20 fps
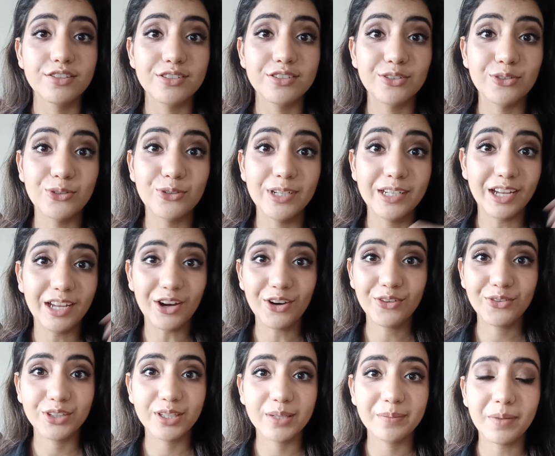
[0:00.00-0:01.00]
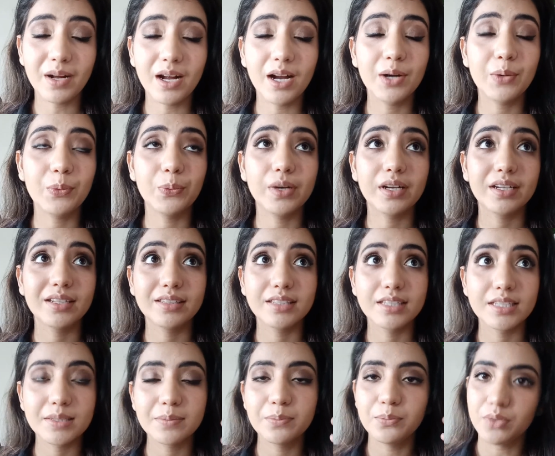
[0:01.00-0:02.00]
So now for the part where
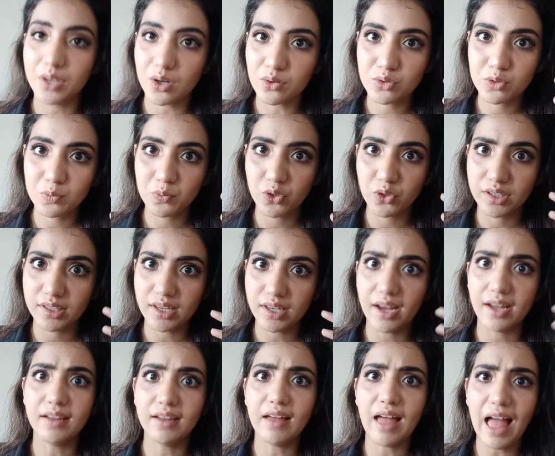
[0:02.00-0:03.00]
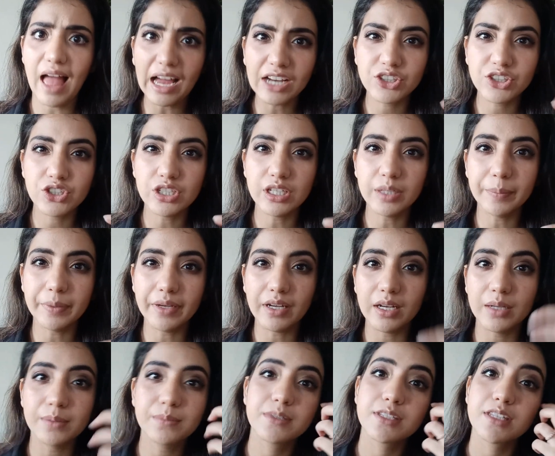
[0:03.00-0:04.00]
this brown smoky eye actually
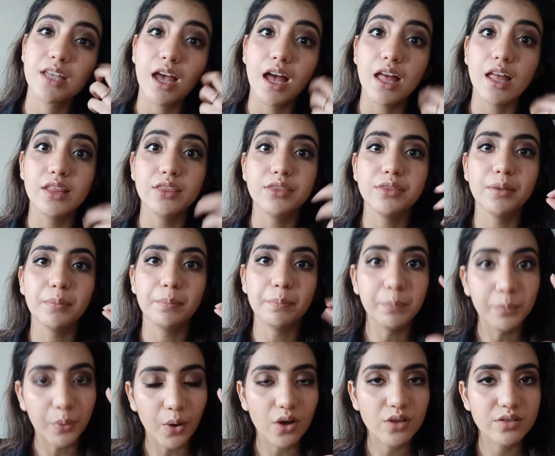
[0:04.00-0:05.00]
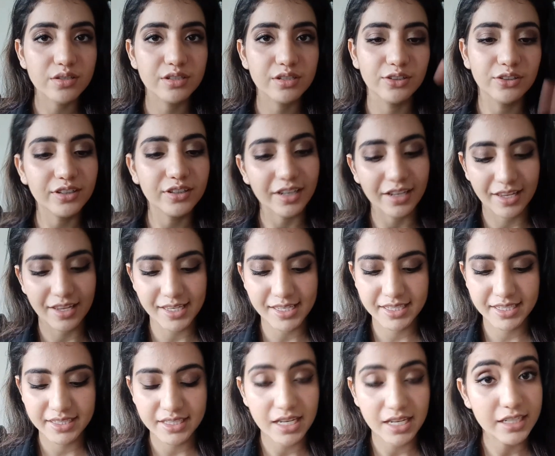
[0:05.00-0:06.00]
becomes the boss look
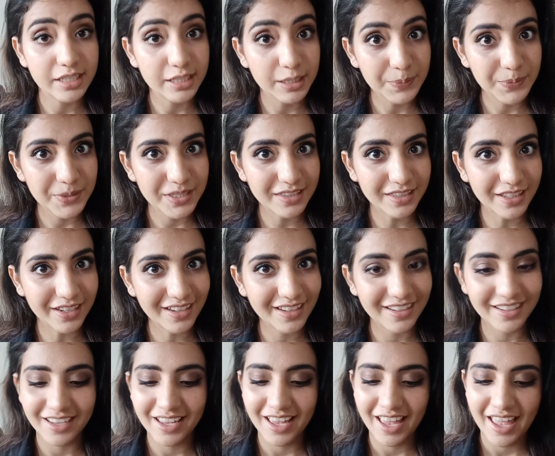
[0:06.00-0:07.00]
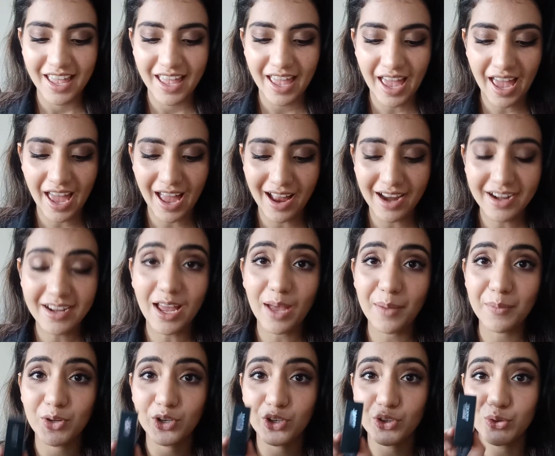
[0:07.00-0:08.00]
is a lipstick, and
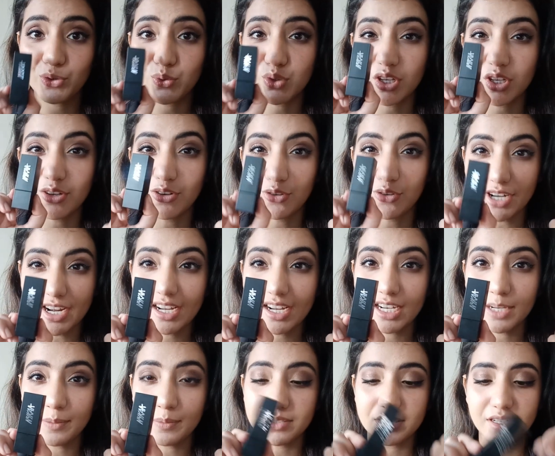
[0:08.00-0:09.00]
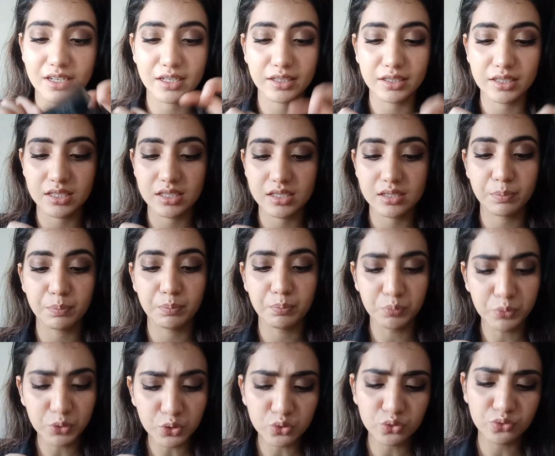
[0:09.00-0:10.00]
I'm gonna use a red lipstick. This is a
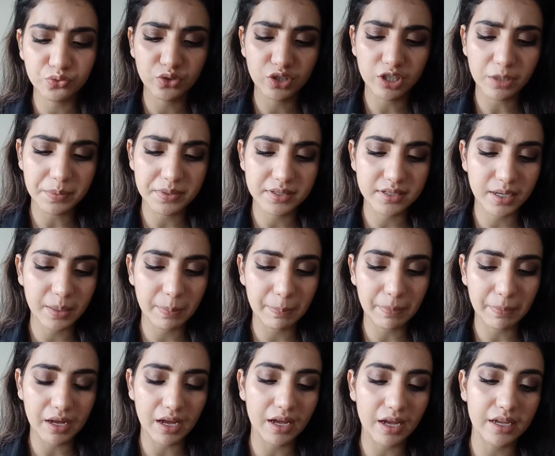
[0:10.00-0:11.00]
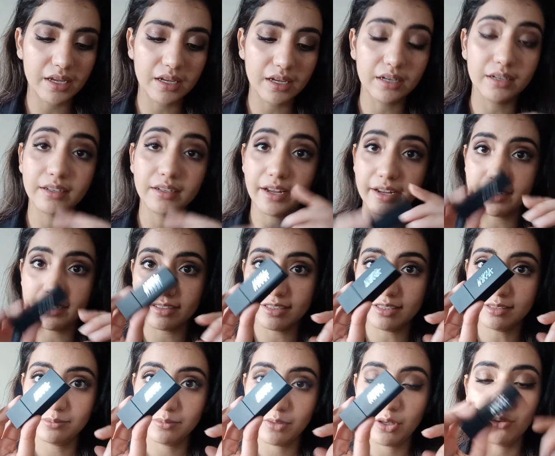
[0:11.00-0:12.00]
beautiful lipstick by
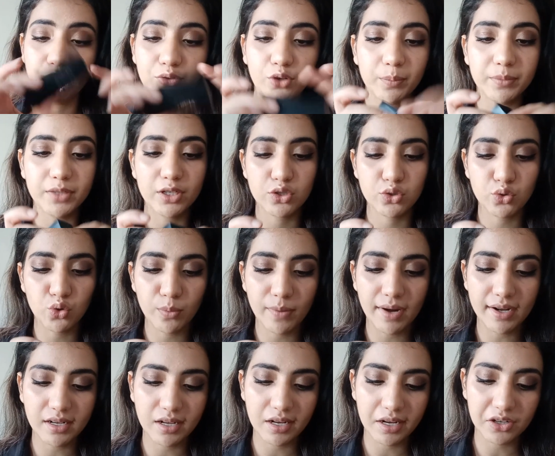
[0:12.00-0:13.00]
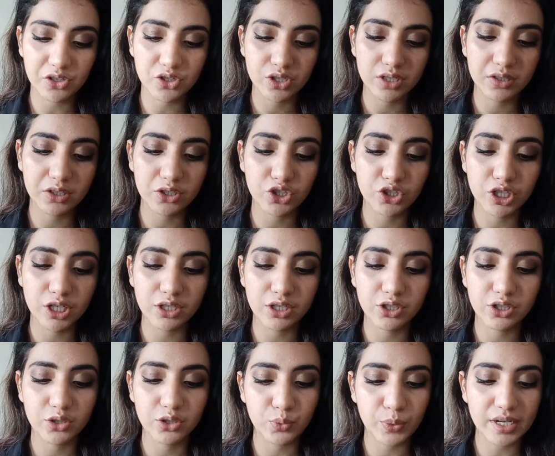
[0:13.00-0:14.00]
Nykaa from their So Matte collection in the
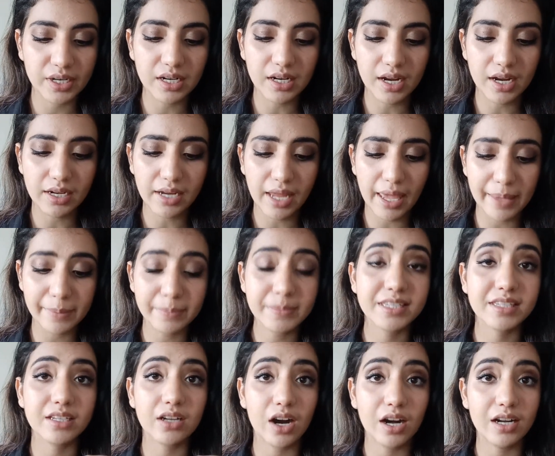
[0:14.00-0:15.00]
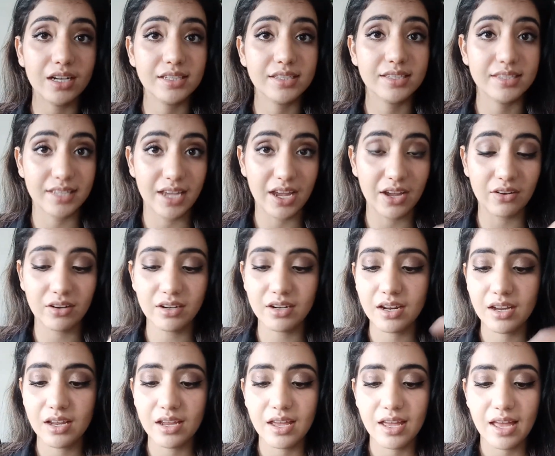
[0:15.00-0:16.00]
shade 29M Scarlet
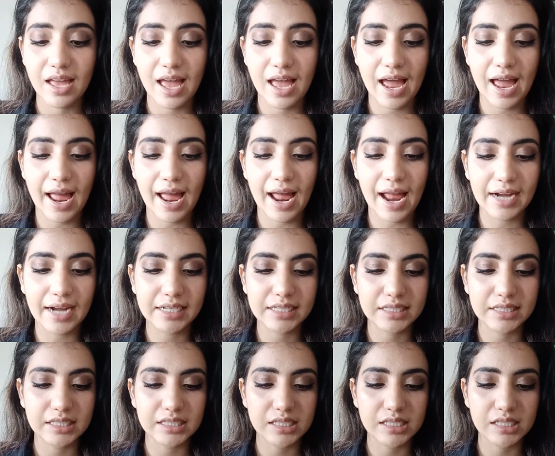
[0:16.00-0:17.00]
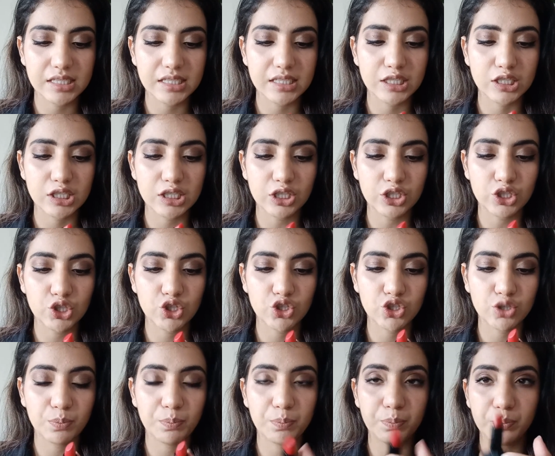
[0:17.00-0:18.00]
Siren, and this is
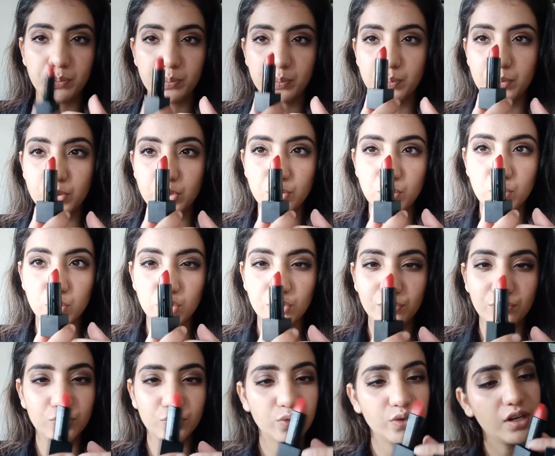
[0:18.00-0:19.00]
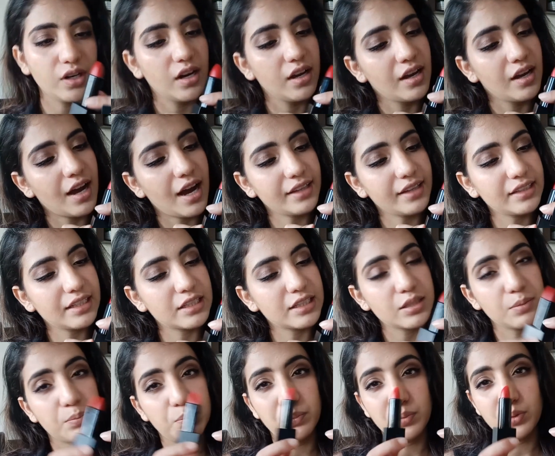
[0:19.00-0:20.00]
such a beautiful, I think it's
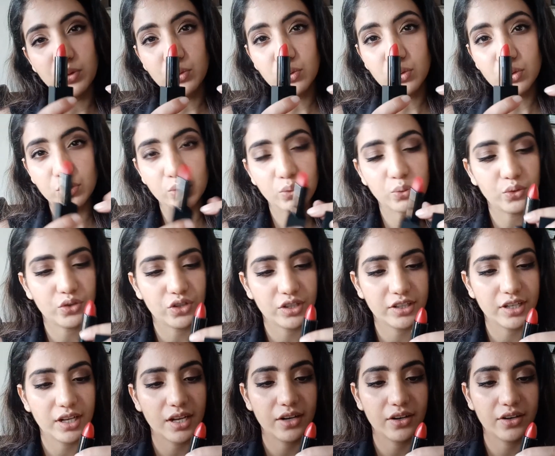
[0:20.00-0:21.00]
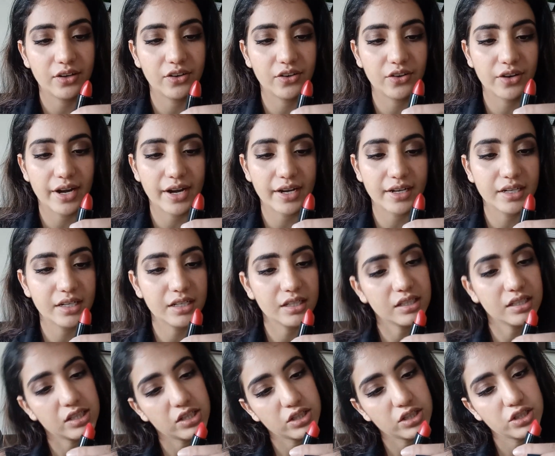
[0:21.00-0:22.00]
a blue toned red
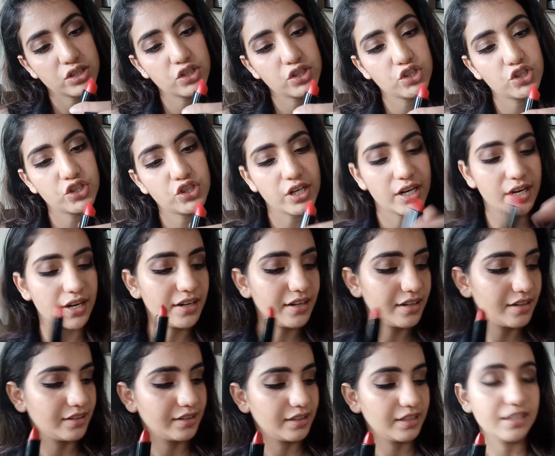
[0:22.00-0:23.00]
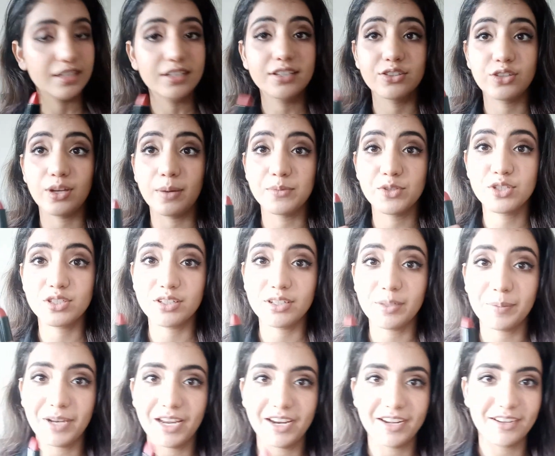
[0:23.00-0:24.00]
shade. I'm just
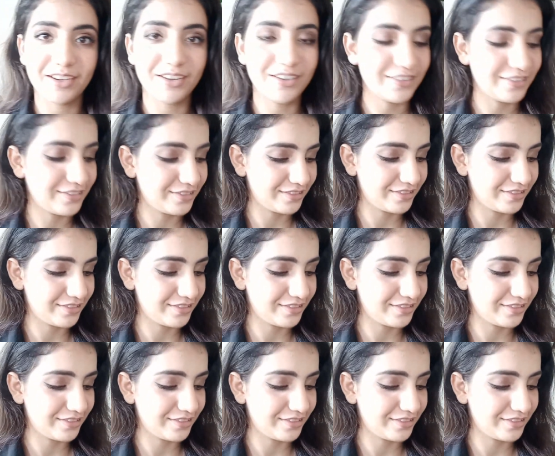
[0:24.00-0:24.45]
gonna apply it now.